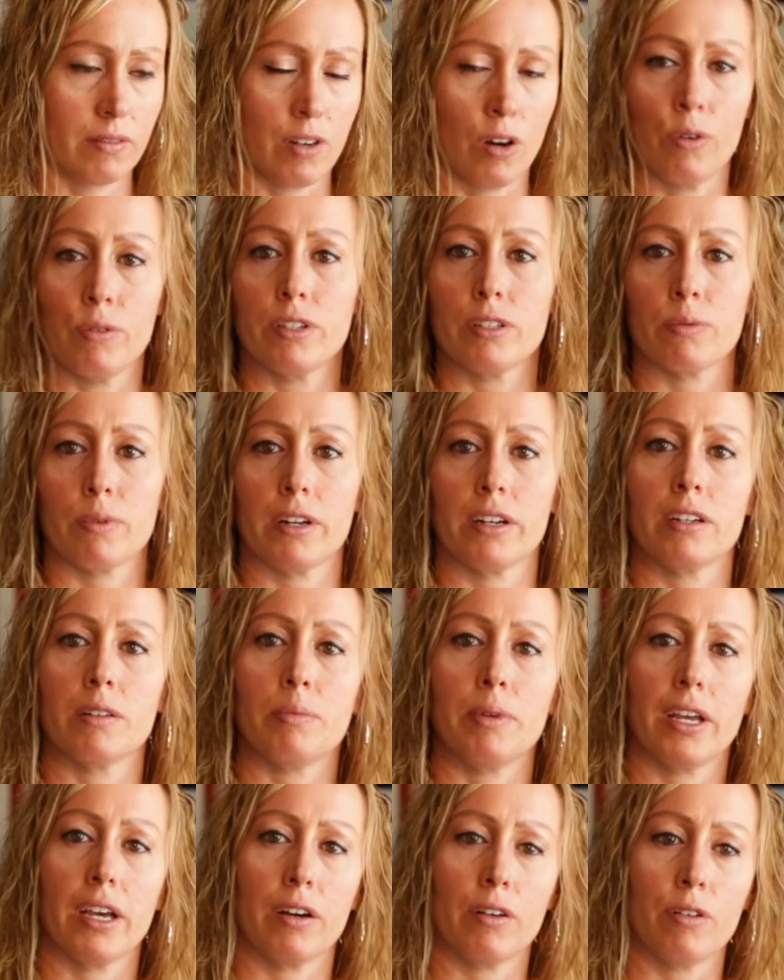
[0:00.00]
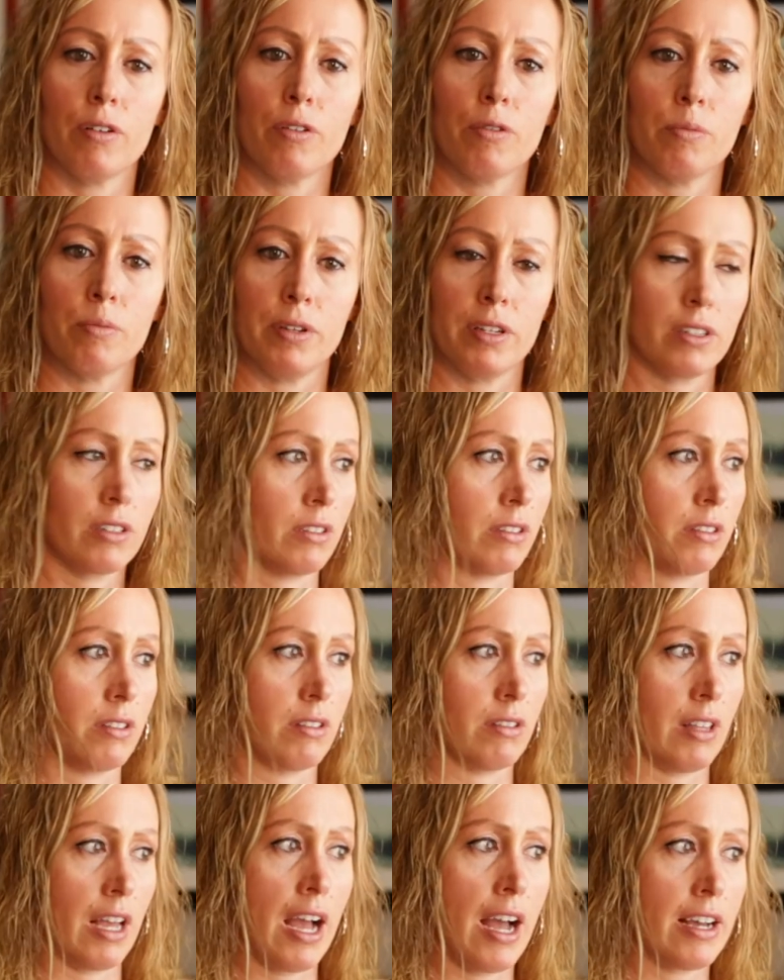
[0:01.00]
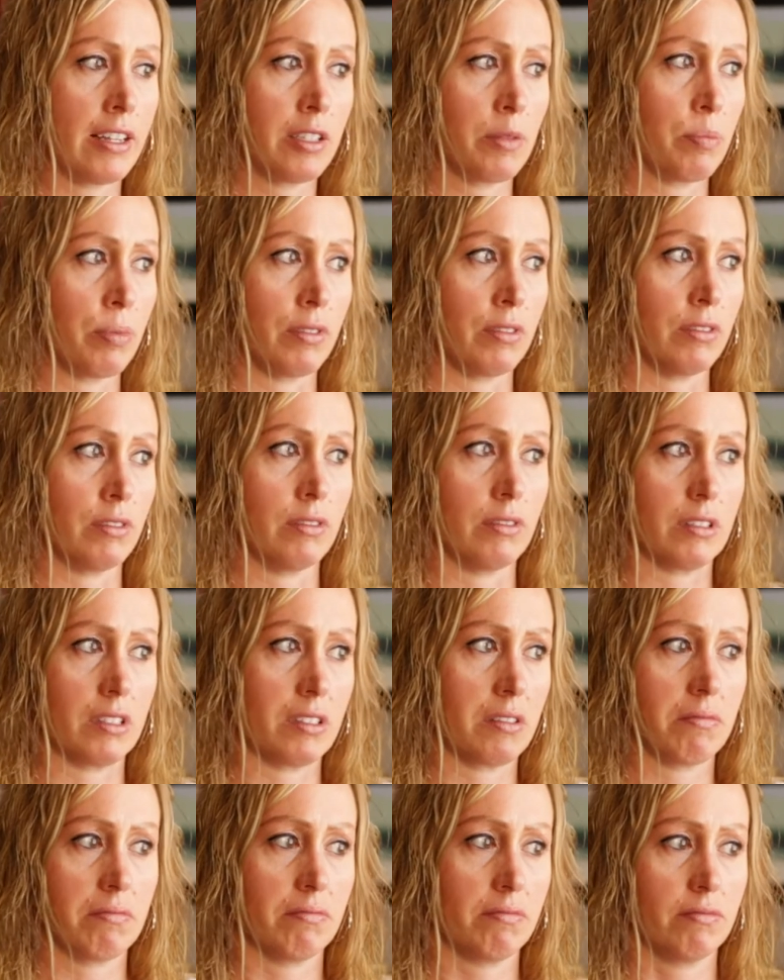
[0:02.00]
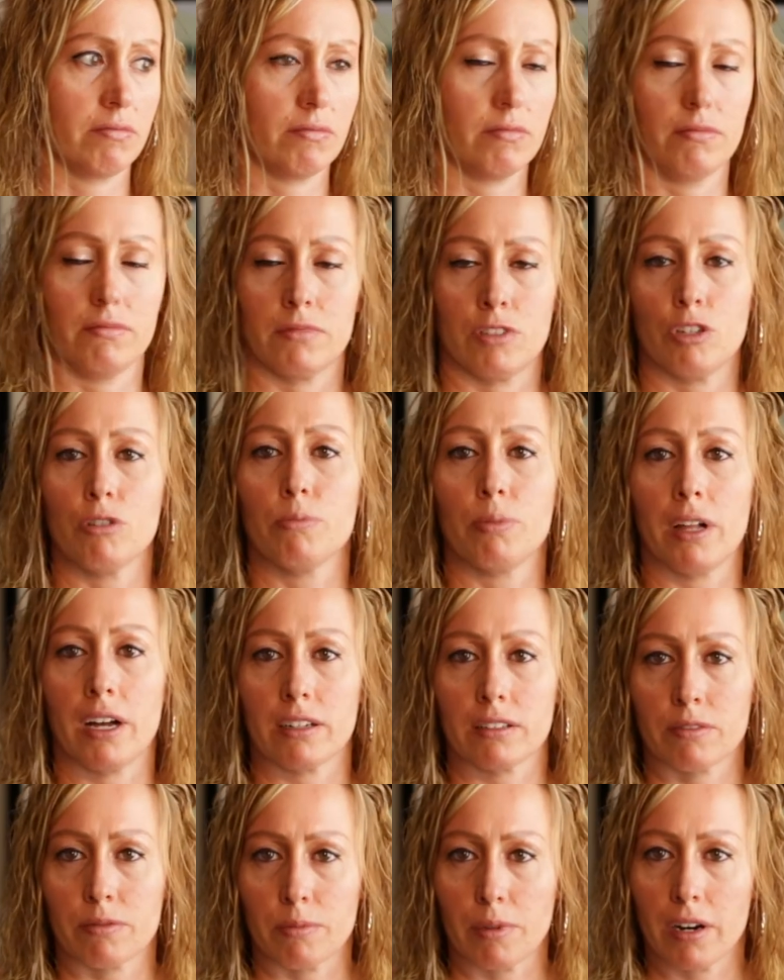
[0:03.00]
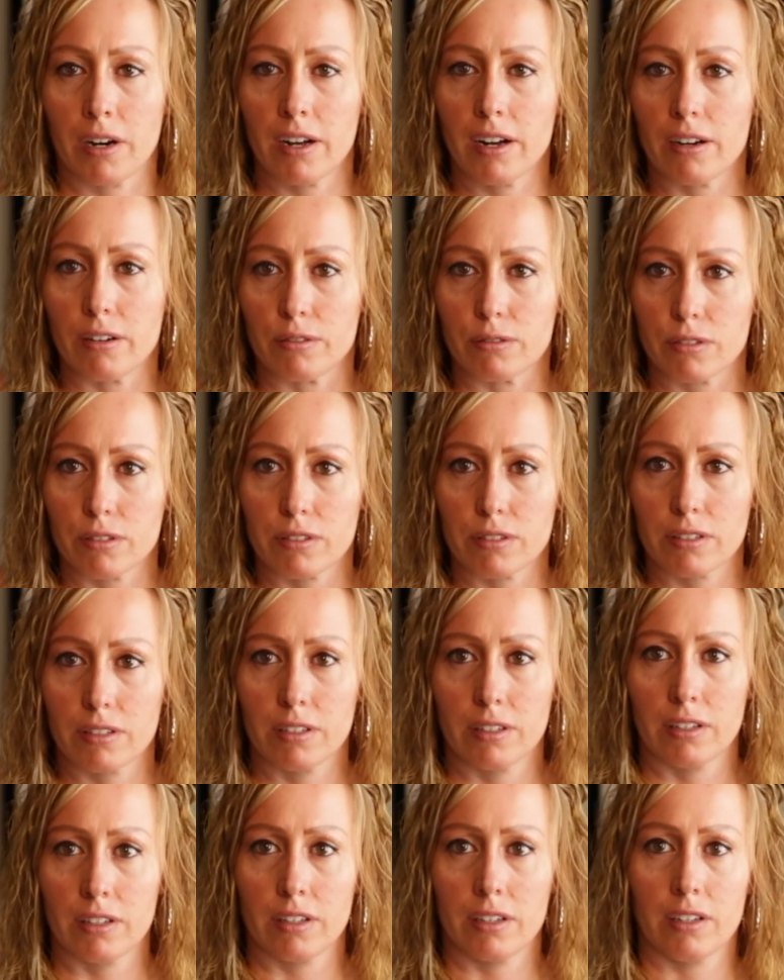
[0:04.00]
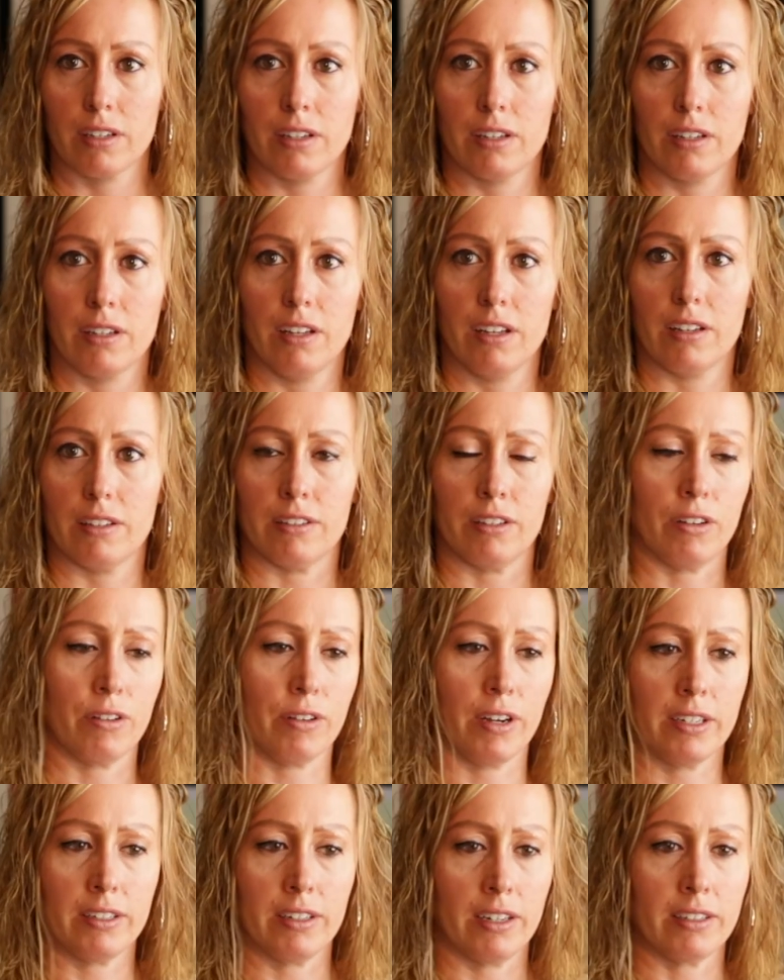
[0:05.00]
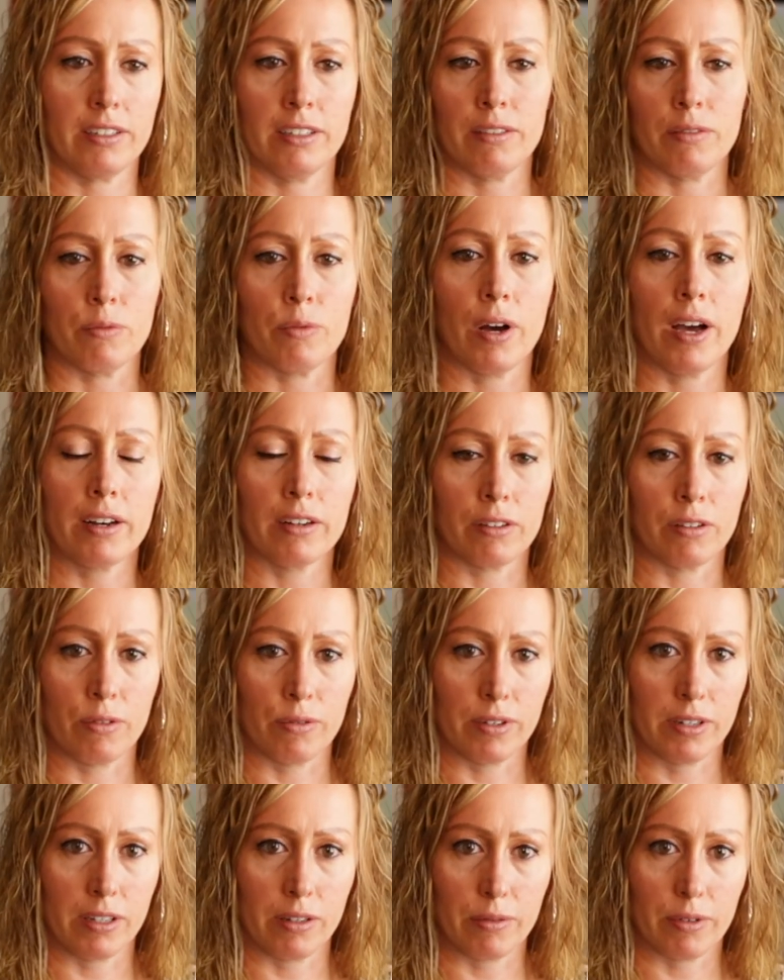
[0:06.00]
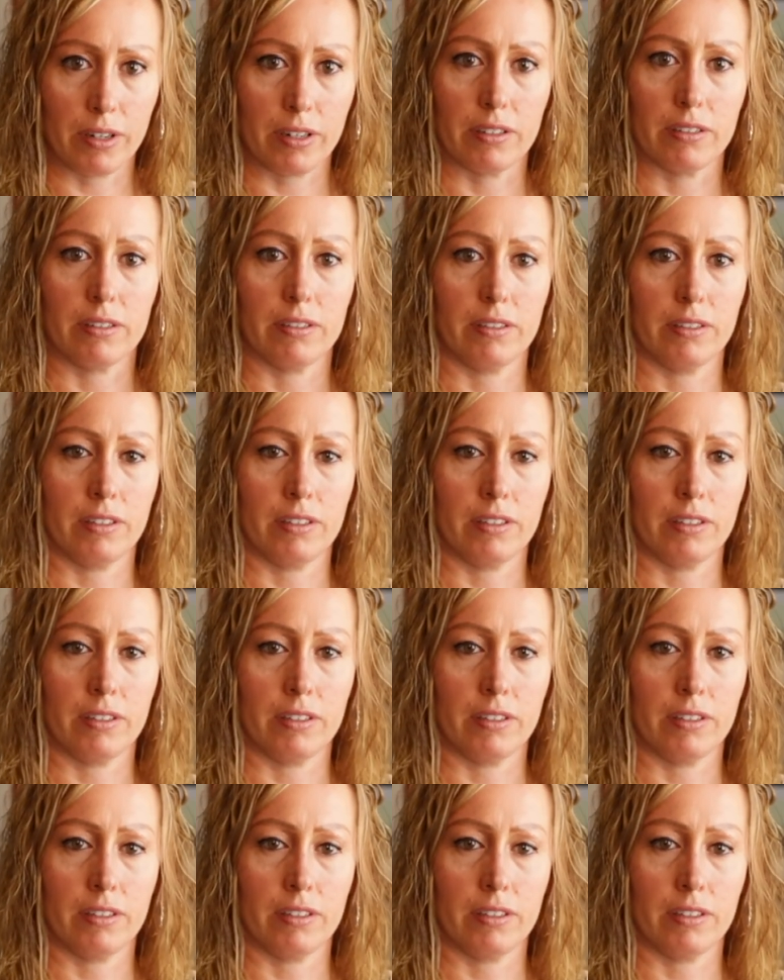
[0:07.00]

always wanted to be at home because the hospital is two blocks from our house. You know, I, I didn't want to go anywhere,